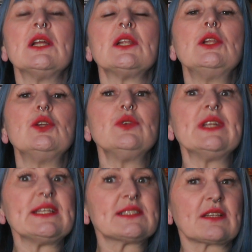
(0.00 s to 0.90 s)
Luna
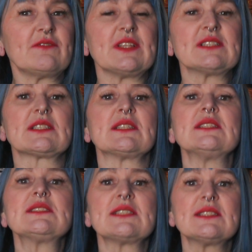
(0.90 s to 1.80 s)
is convinced that
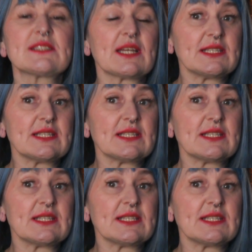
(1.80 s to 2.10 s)
this sister